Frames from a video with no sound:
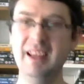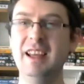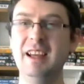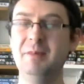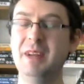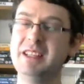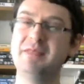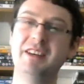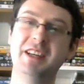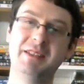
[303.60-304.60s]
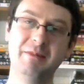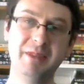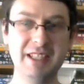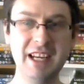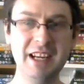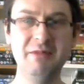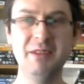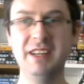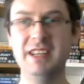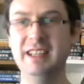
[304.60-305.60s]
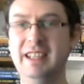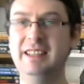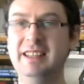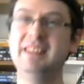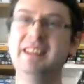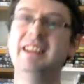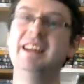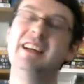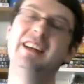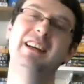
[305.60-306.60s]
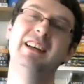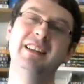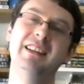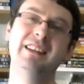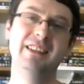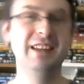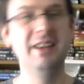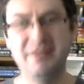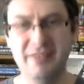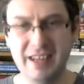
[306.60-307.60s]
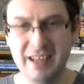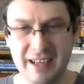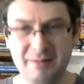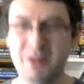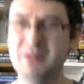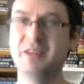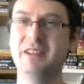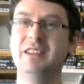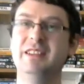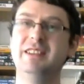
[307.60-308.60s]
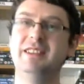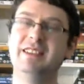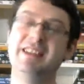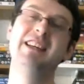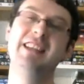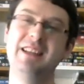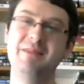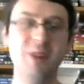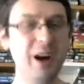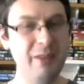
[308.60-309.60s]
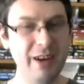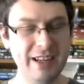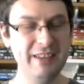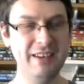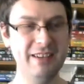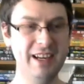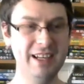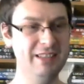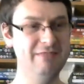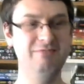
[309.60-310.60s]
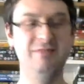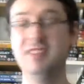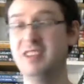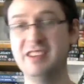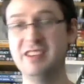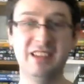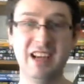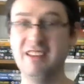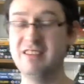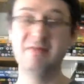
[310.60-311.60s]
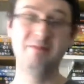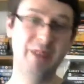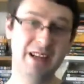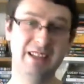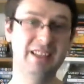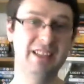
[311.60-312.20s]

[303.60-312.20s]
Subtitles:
That's the first one. My second one is Jeffrey Dean Morgan. well, I like his character as basic.